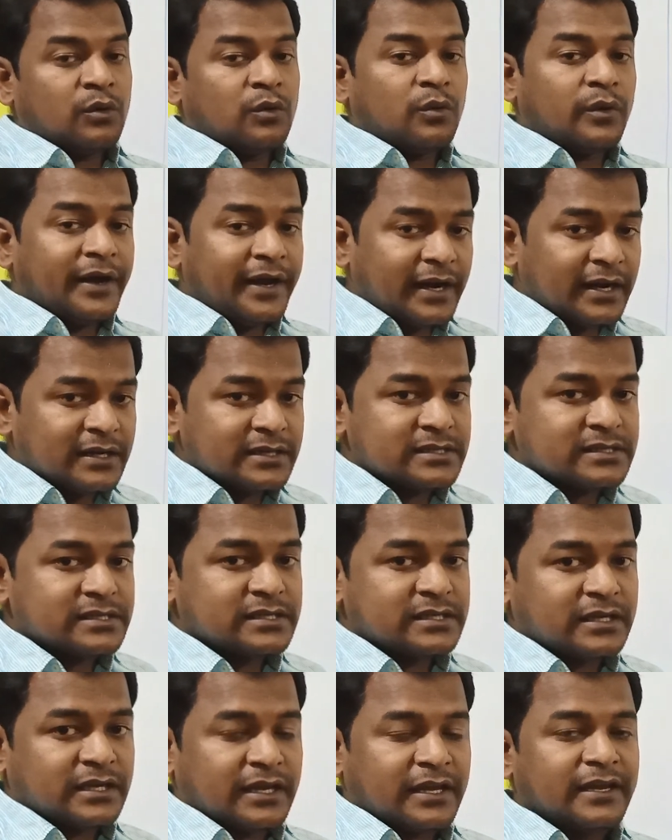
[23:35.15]

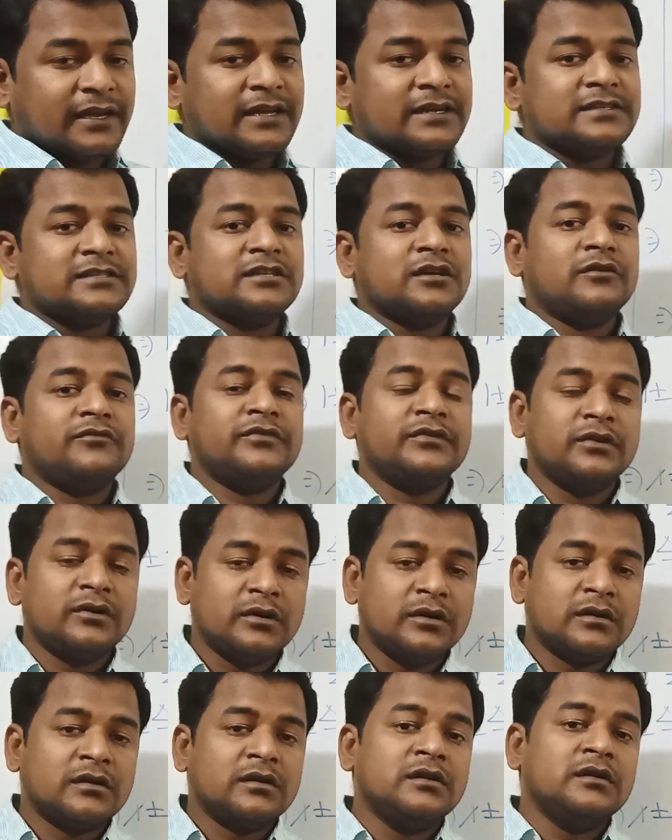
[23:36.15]
whereas in case of
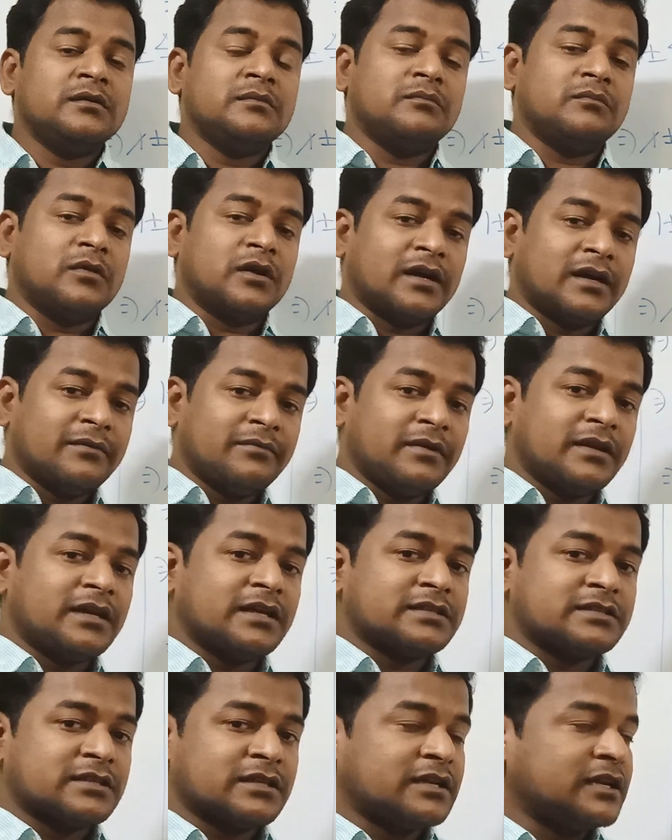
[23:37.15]
your
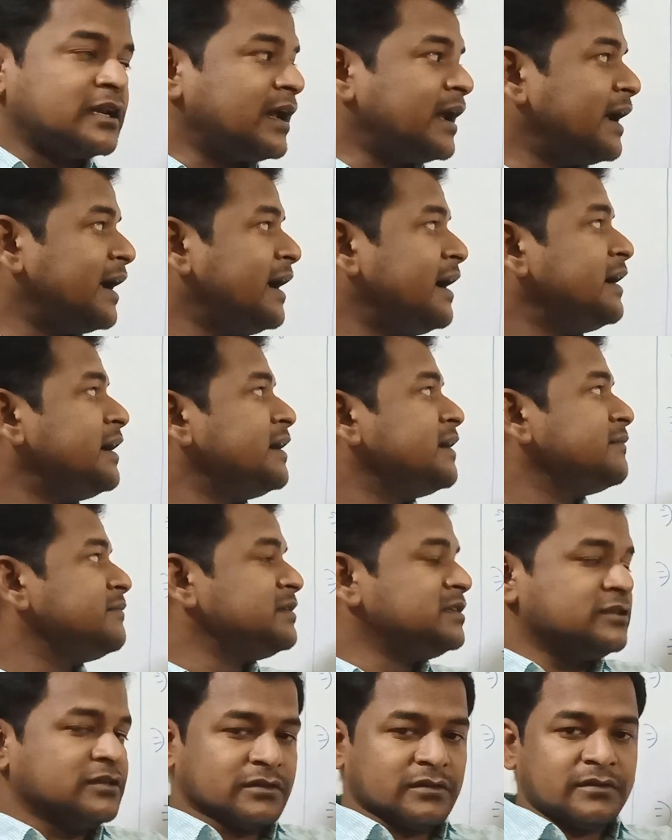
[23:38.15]
multiplication and
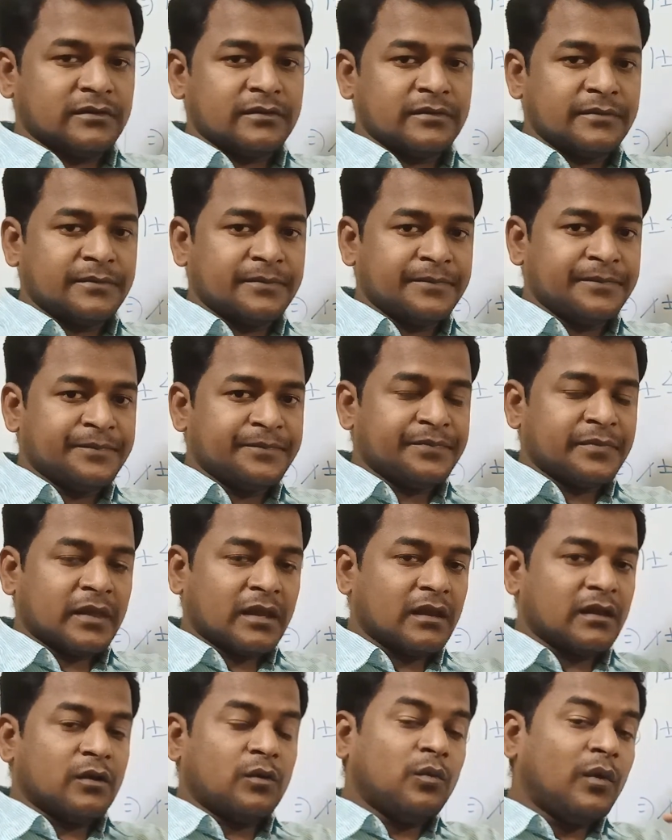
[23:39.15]
division,
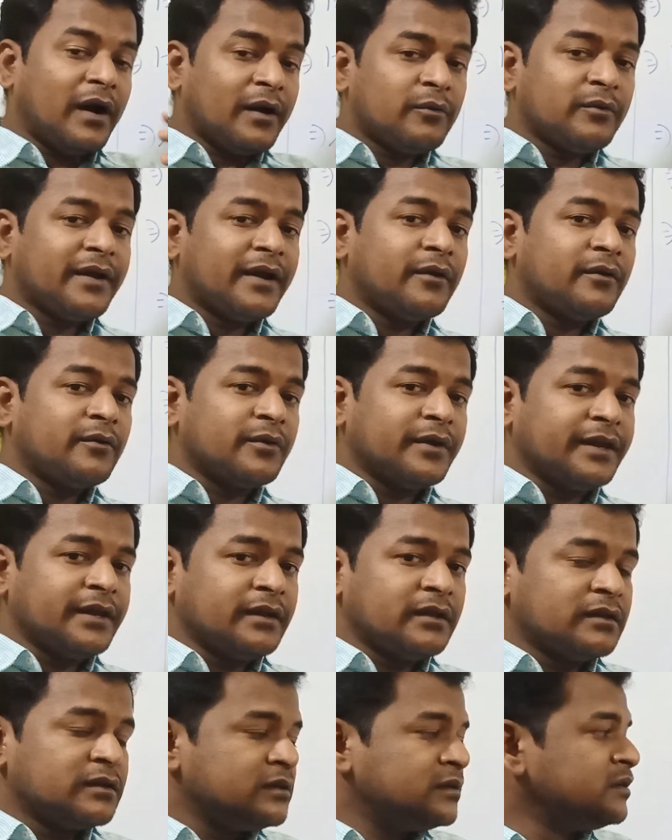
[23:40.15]
what we are
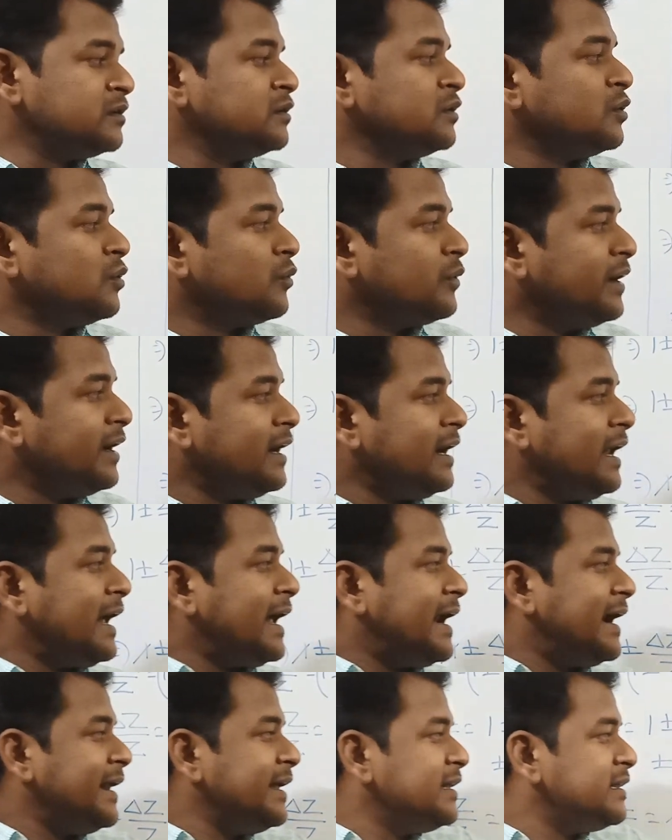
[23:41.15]
doing? We are
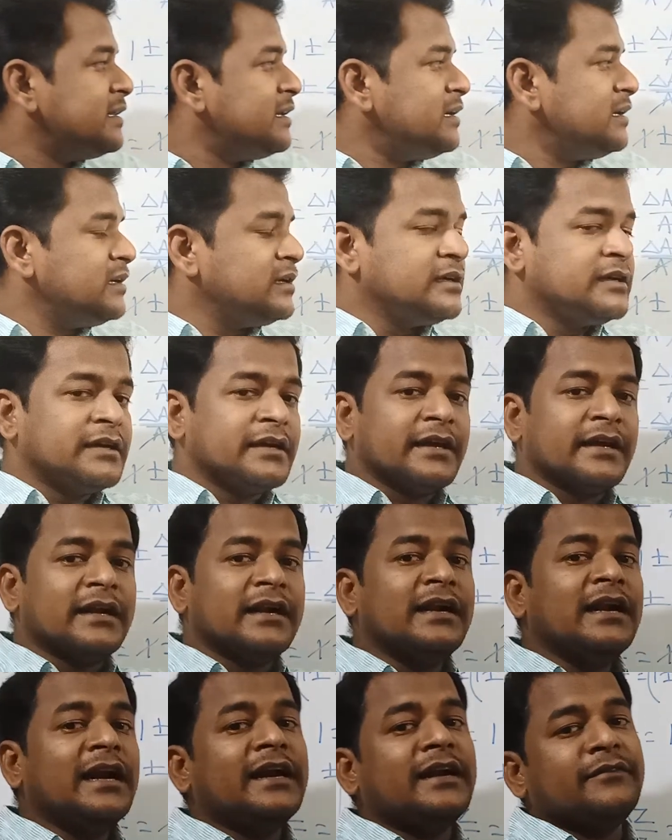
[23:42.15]
adding the
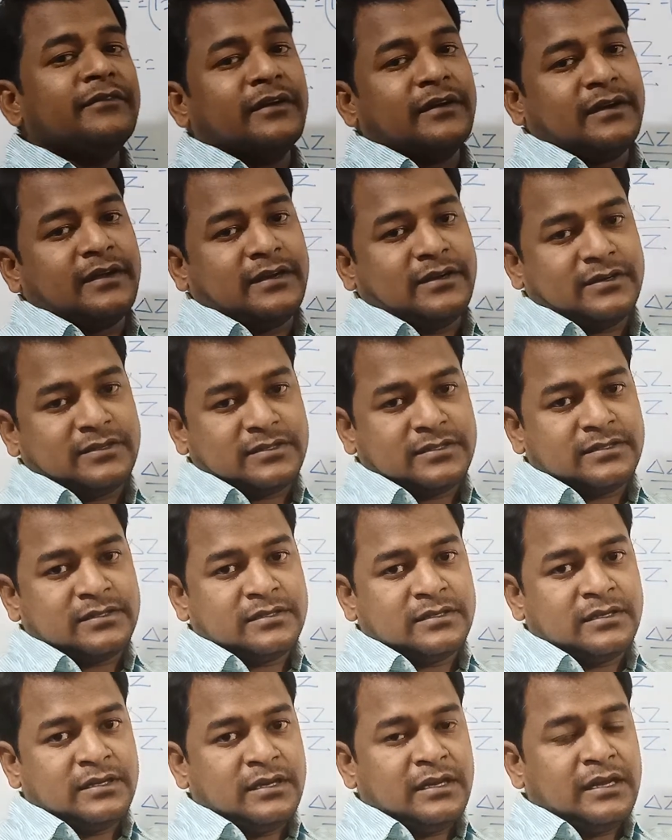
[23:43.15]
relative errors,
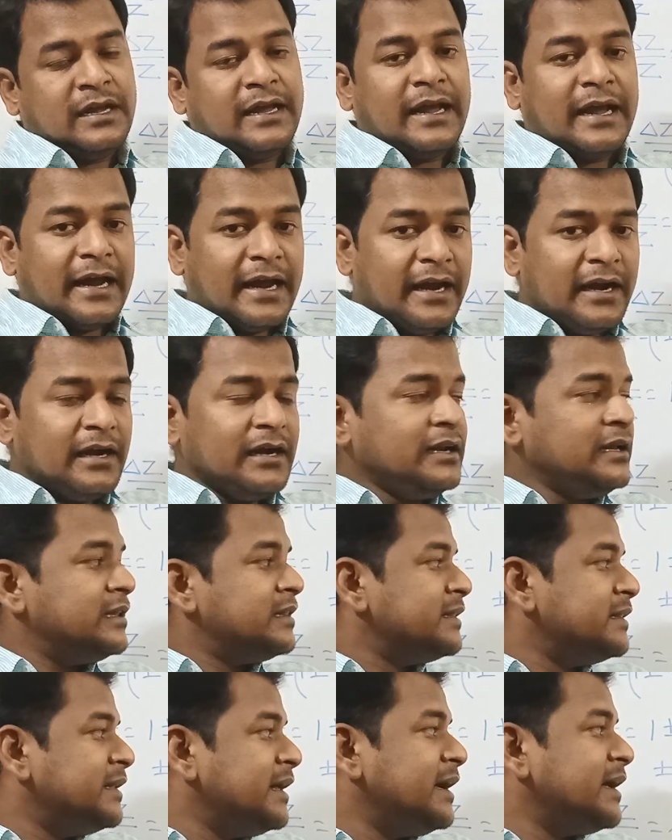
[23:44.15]
and
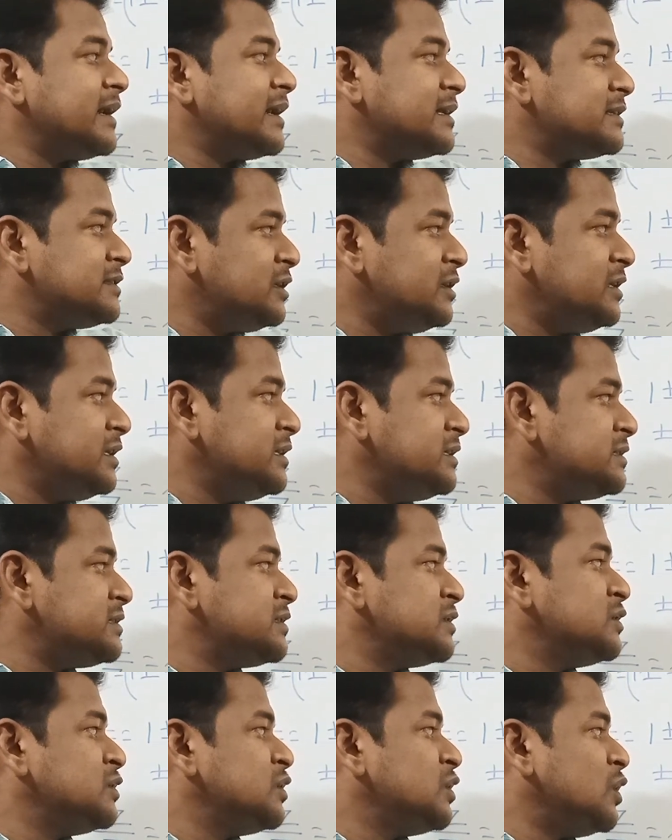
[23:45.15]
their result
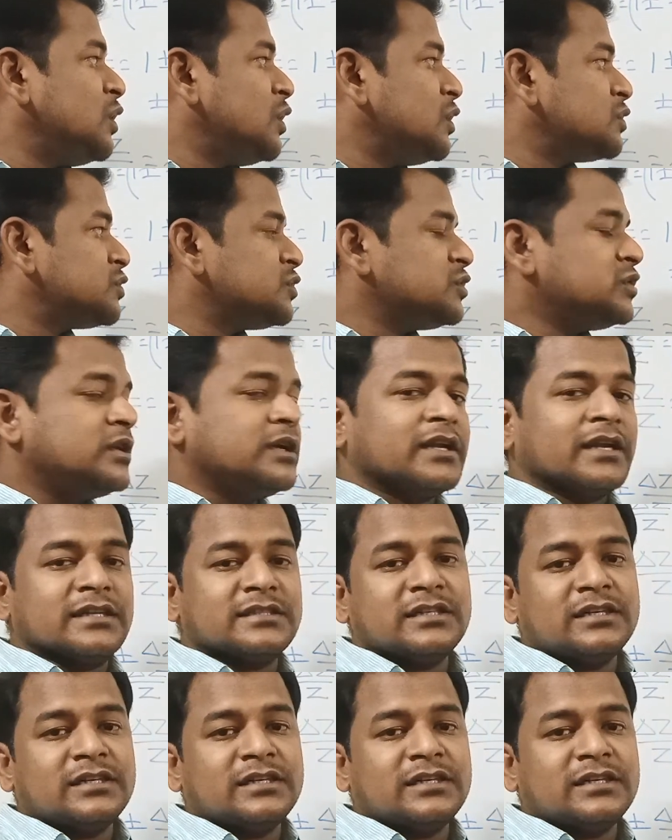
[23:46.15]
is also the